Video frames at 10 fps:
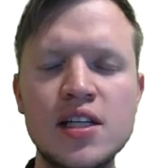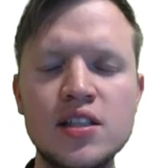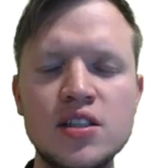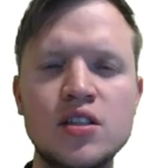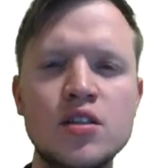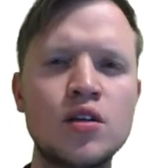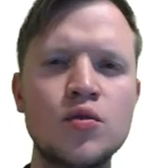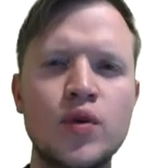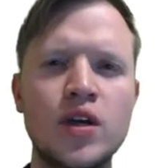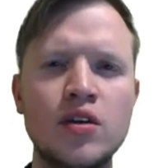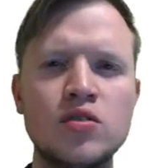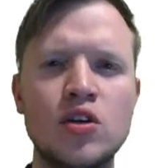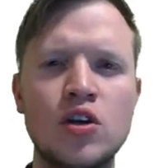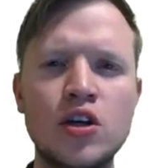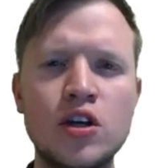lesson, we're going to
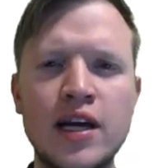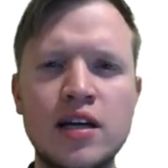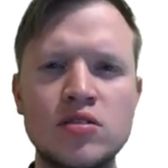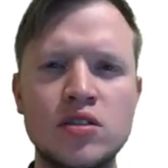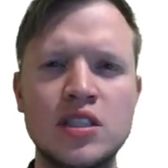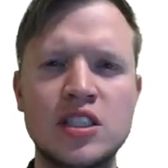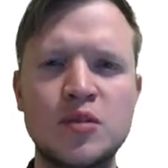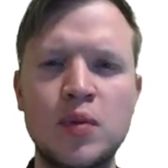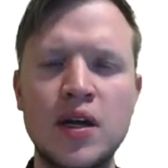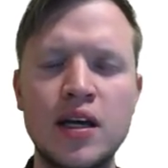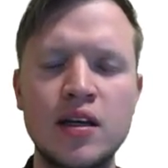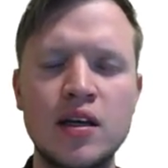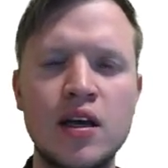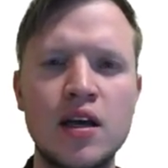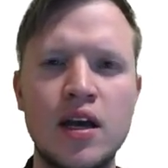learn how to display
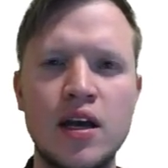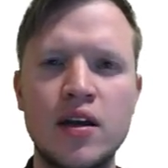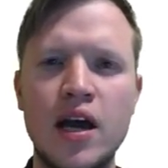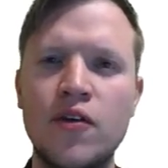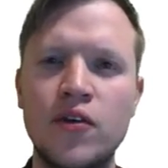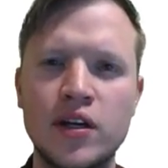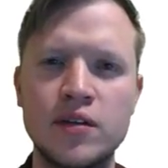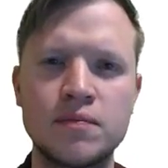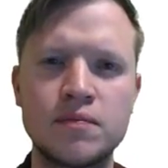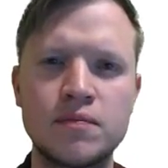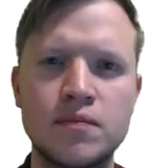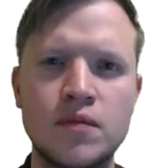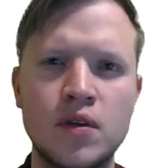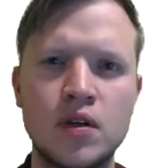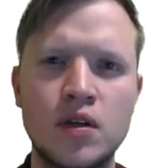an array.
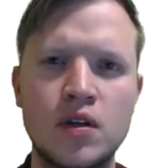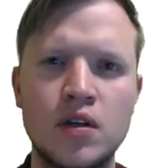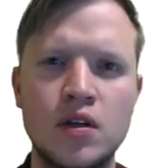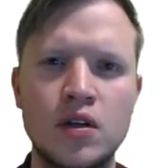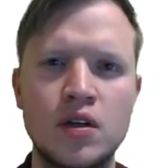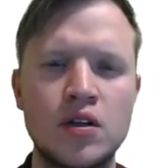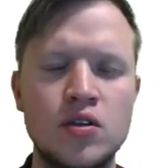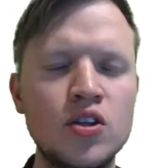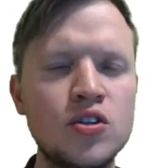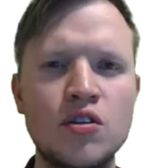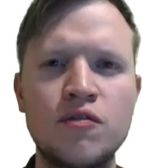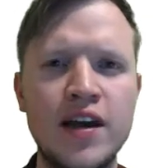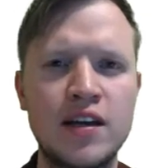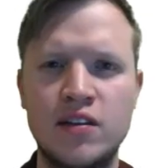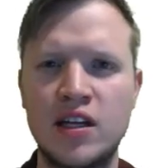Due to the
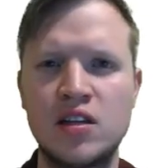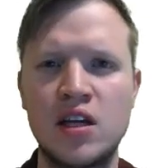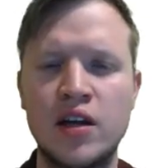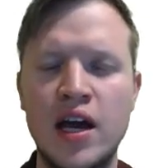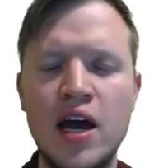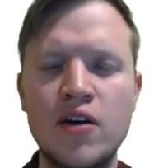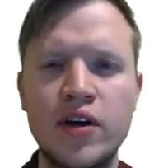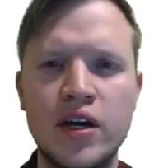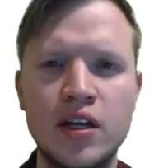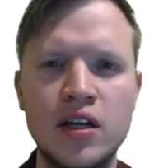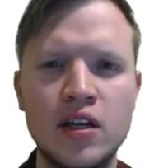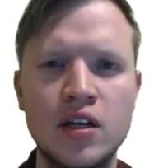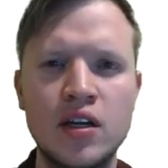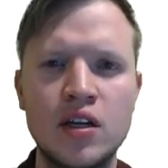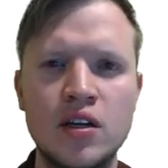fact that an array
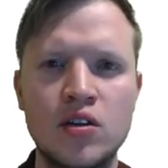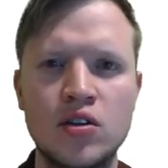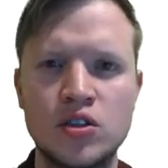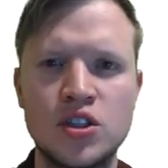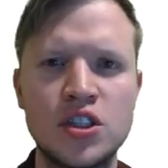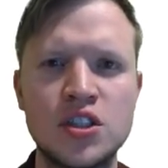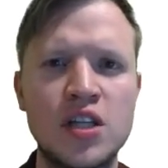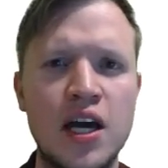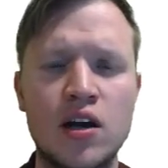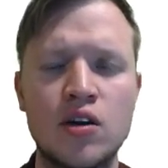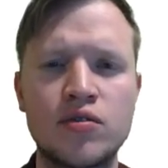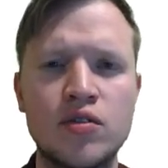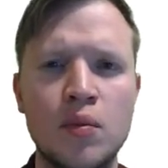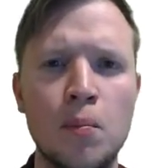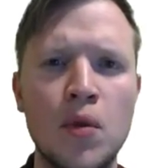consists out of
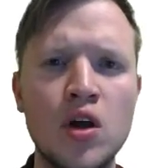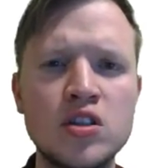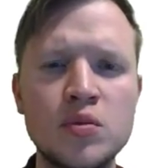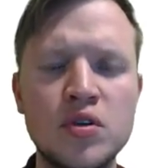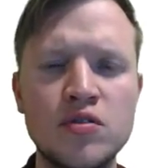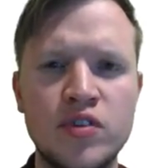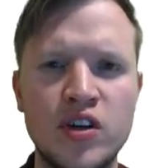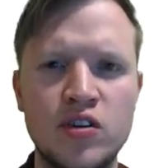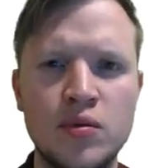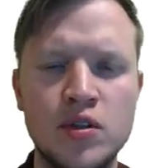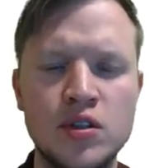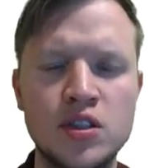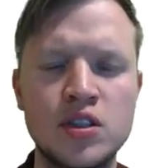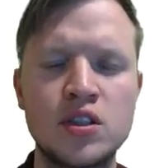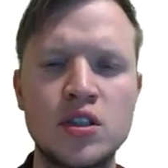multiple variables,